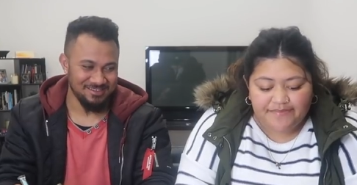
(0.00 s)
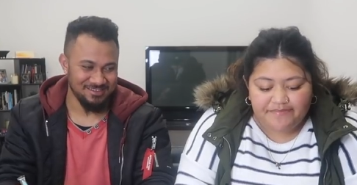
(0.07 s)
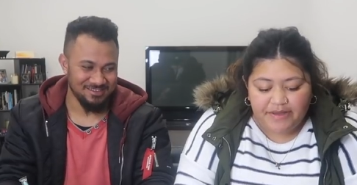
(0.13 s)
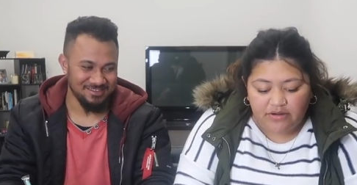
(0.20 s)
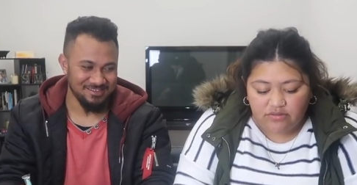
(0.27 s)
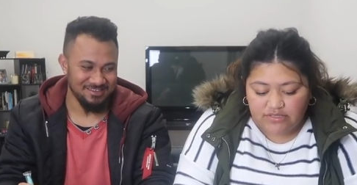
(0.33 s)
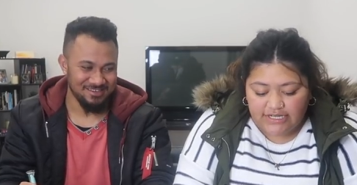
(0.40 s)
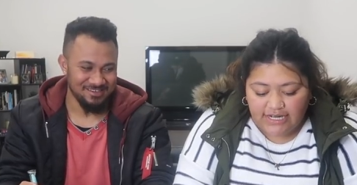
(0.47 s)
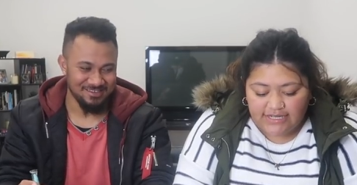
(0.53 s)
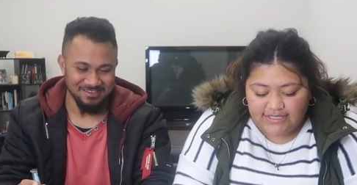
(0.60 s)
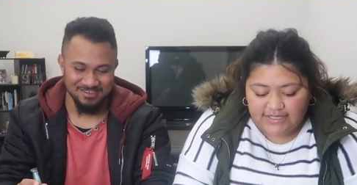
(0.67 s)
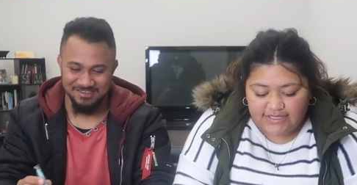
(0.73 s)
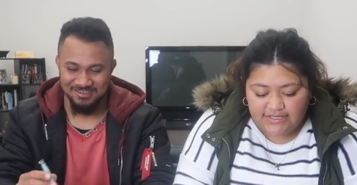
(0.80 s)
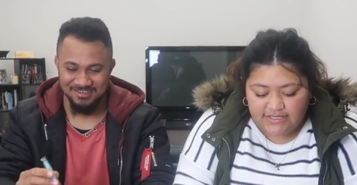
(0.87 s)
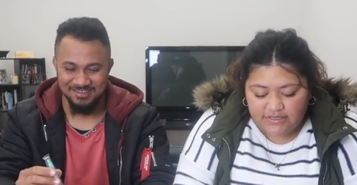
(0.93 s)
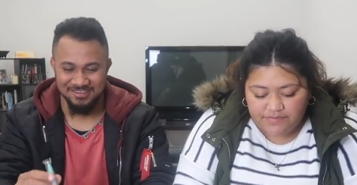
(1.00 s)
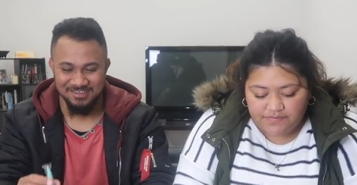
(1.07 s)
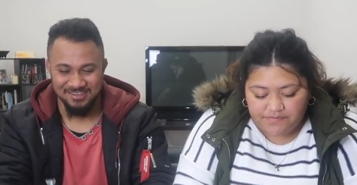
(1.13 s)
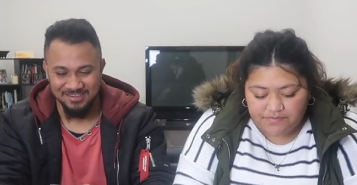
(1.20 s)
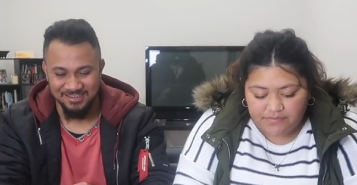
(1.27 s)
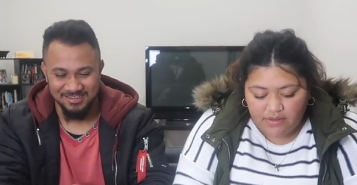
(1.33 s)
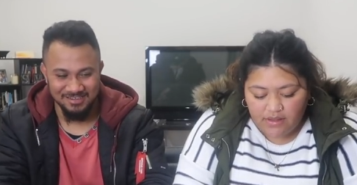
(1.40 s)
Speaker 1: the milk duds.
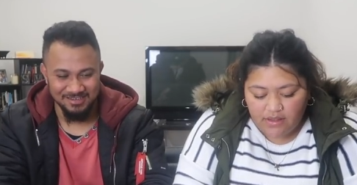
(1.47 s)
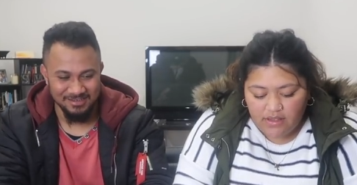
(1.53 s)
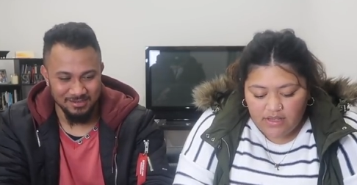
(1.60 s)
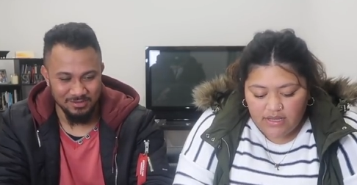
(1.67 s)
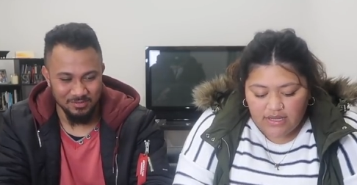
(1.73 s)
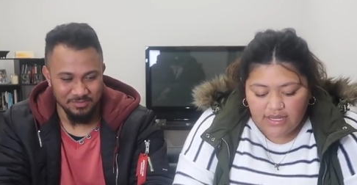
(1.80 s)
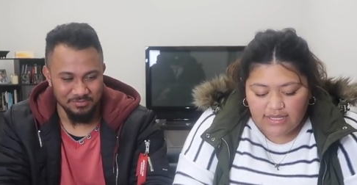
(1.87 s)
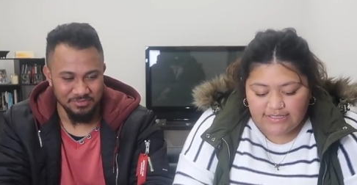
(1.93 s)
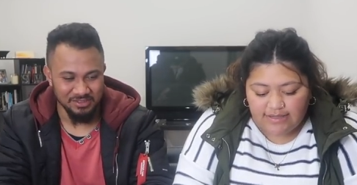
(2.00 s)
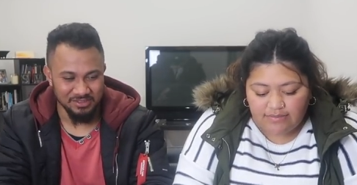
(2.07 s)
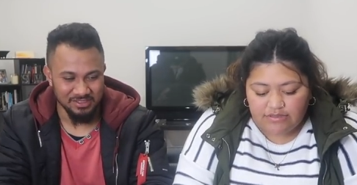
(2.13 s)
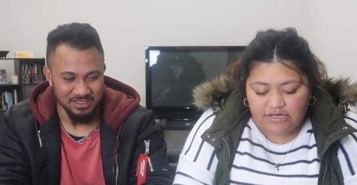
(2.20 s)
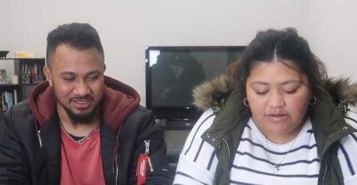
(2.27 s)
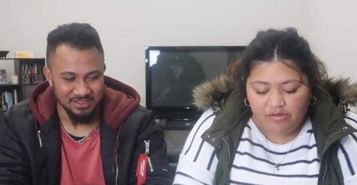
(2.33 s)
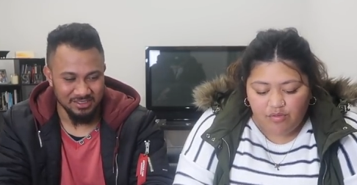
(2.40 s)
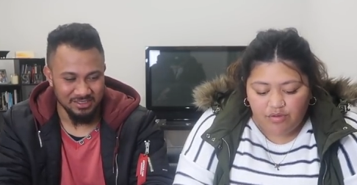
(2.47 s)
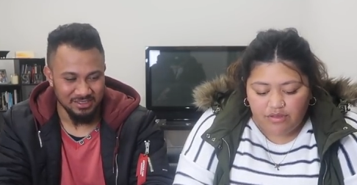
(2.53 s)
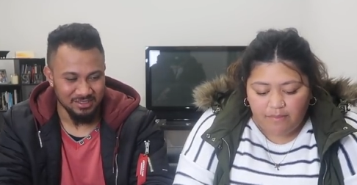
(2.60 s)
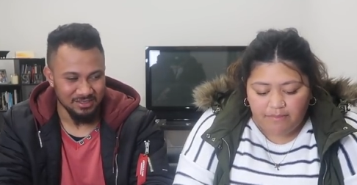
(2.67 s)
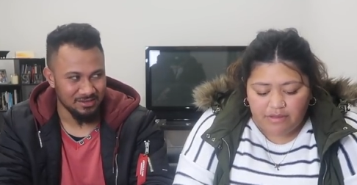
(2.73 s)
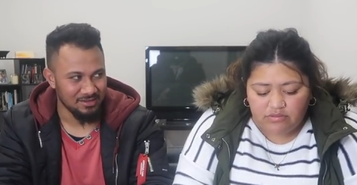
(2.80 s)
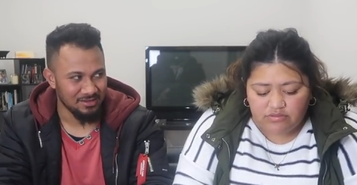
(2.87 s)
What Can someone tell me what a
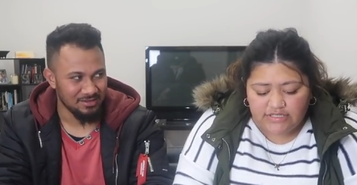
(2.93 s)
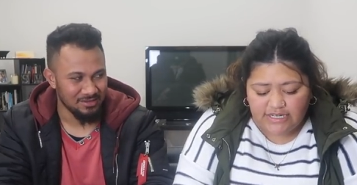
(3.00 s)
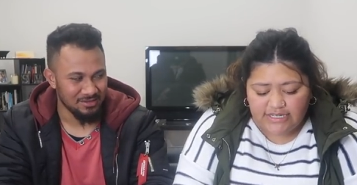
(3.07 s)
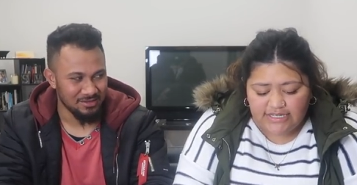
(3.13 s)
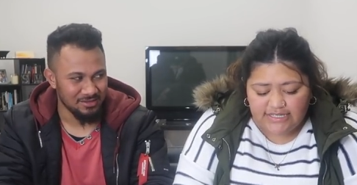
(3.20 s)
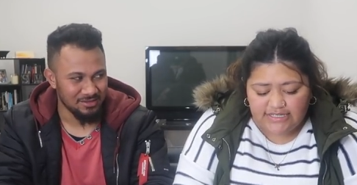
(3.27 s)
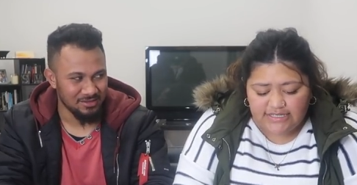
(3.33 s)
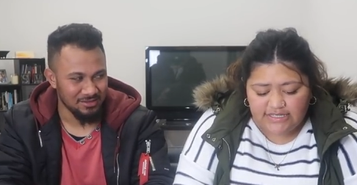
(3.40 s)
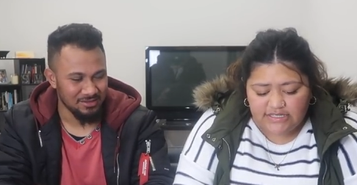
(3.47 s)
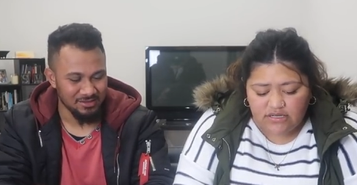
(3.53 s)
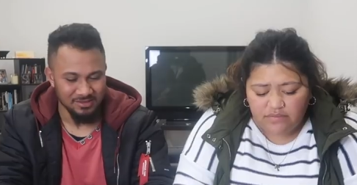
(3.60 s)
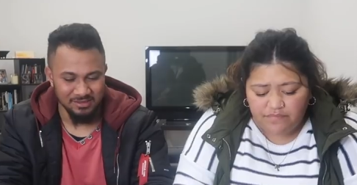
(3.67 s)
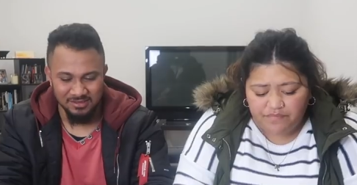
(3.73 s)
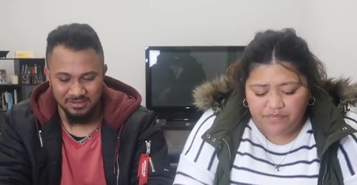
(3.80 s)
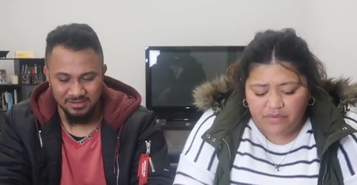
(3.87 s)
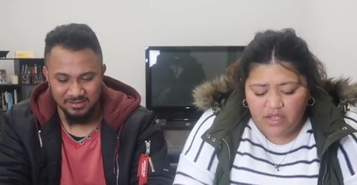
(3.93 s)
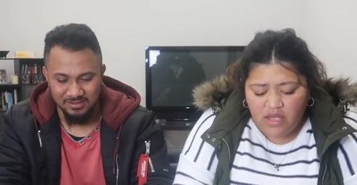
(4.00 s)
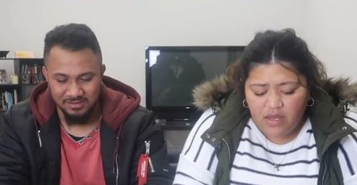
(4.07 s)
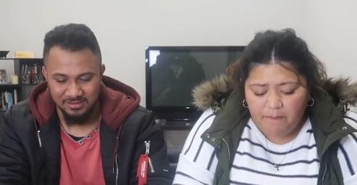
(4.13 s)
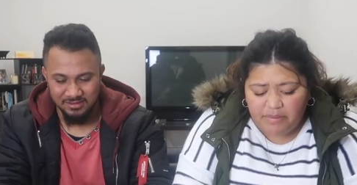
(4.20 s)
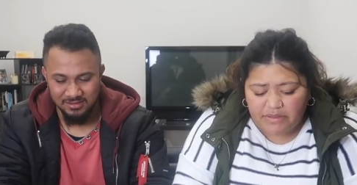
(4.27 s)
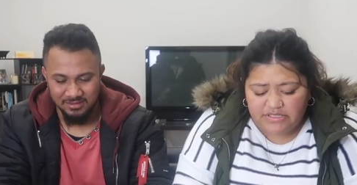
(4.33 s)
milk dud is?
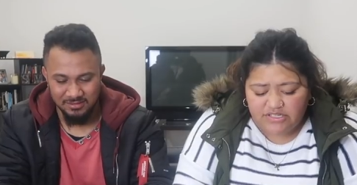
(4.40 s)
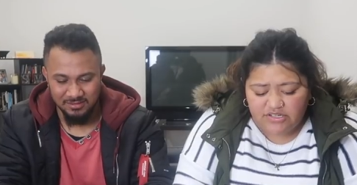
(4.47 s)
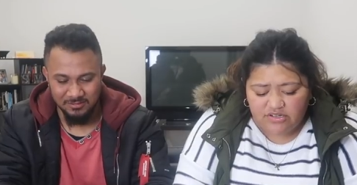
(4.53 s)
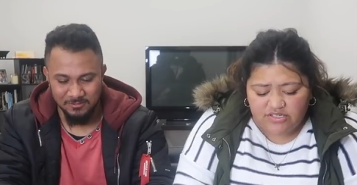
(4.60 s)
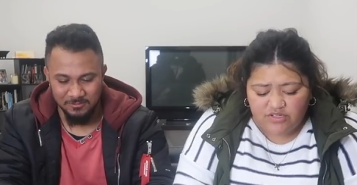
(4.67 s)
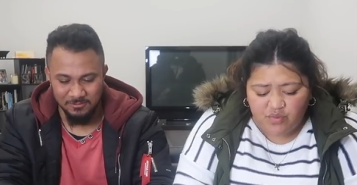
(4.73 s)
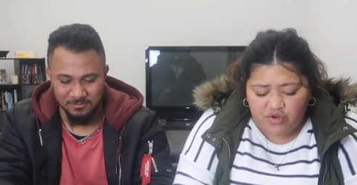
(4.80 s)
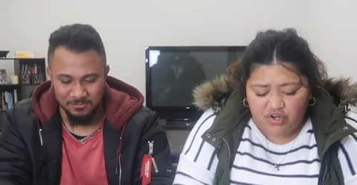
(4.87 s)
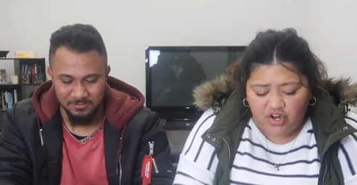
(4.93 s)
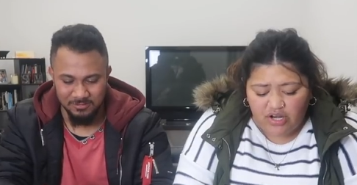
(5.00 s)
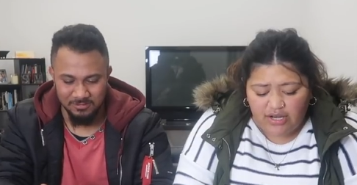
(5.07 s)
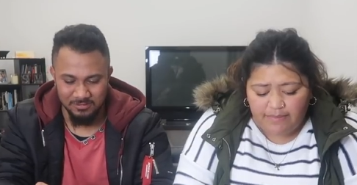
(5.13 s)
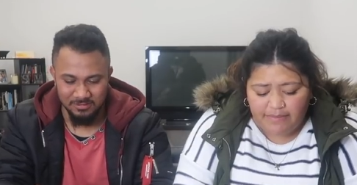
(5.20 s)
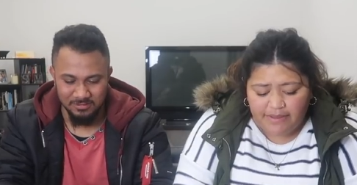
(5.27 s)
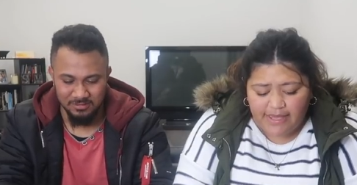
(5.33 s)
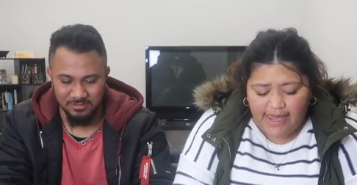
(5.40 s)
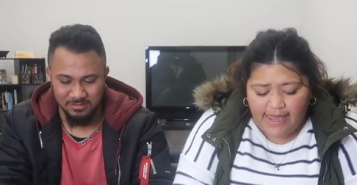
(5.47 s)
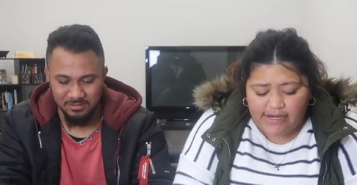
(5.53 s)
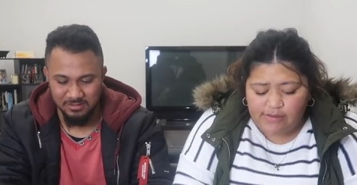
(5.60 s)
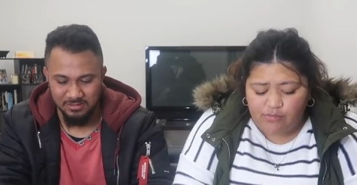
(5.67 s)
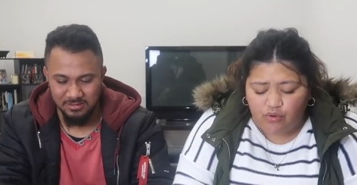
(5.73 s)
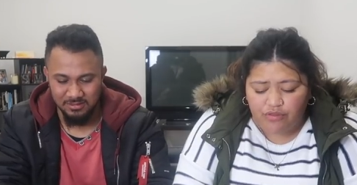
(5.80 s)
But seriously would not let me get
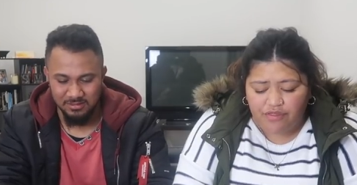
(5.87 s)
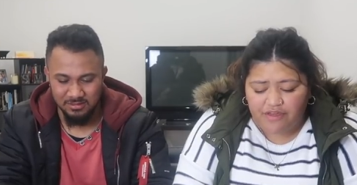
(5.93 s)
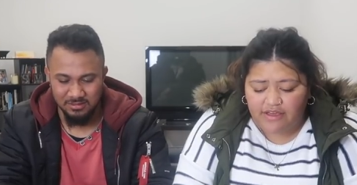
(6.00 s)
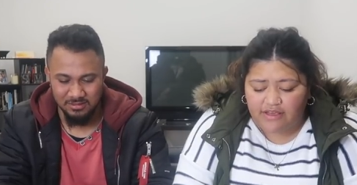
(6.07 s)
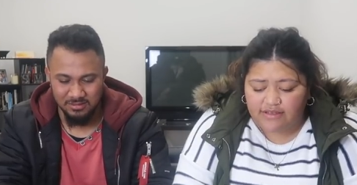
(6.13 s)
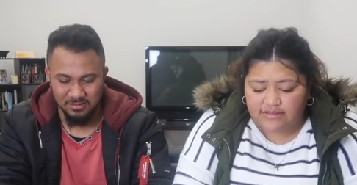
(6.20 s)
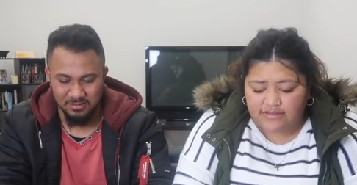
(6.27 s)
any more things.